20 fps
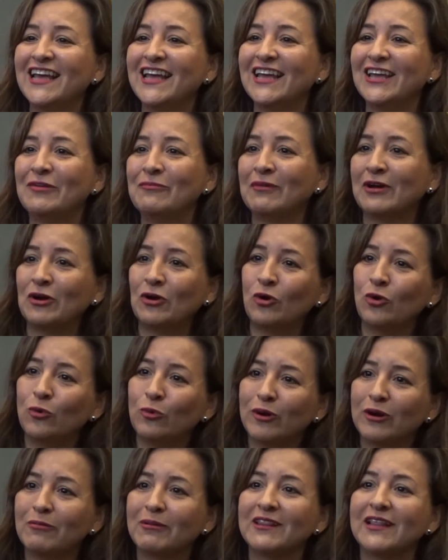in
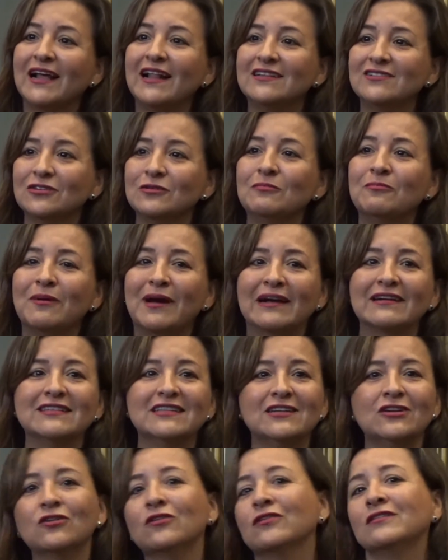Vancouver, but also
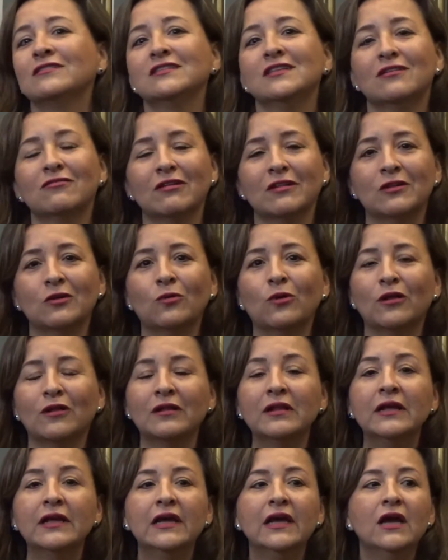impacting others around the world.
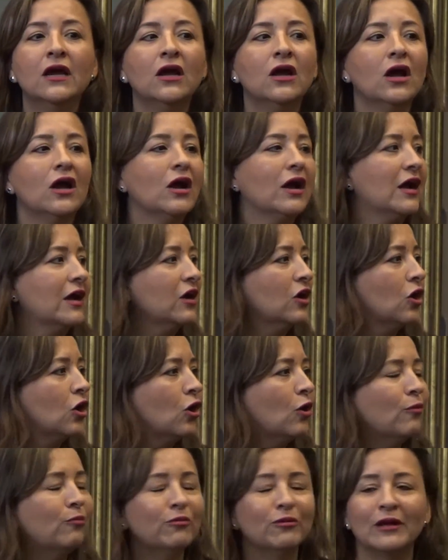I
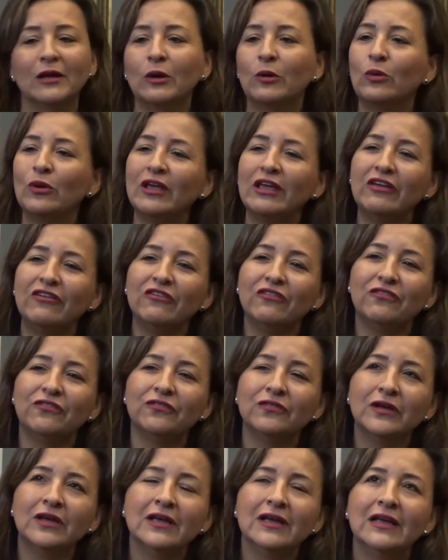hope if
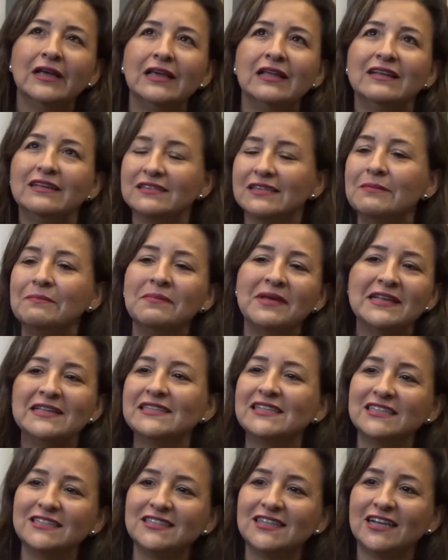it is a
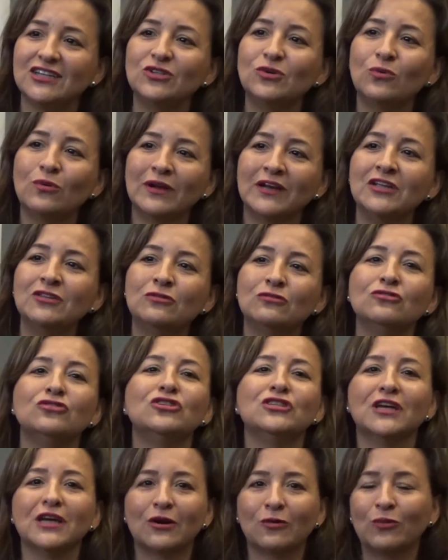message that you wanted to
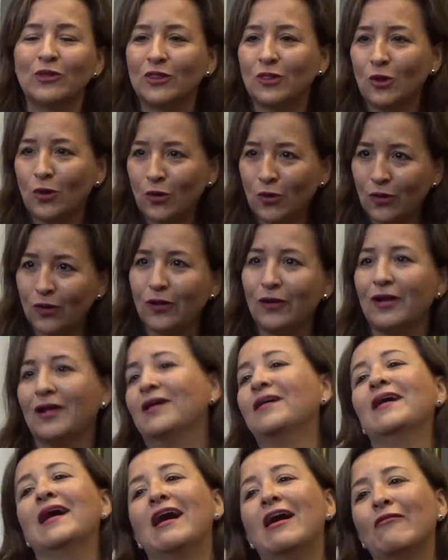share with all
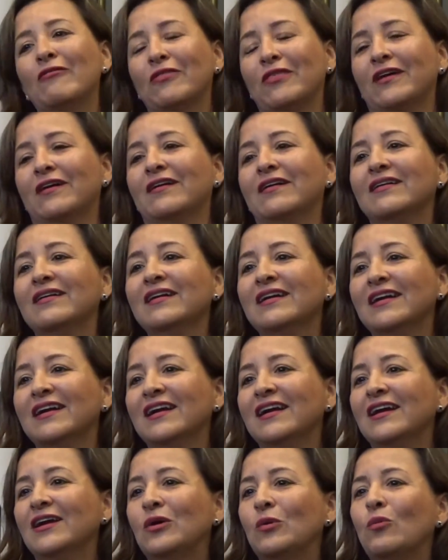out there,
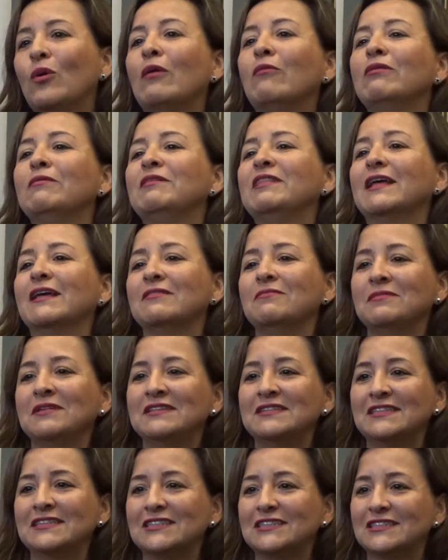what will be that
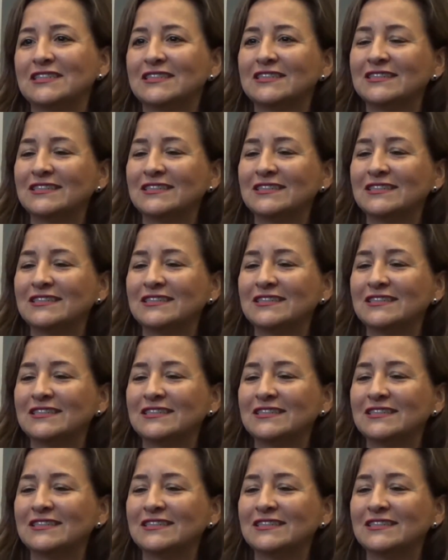message?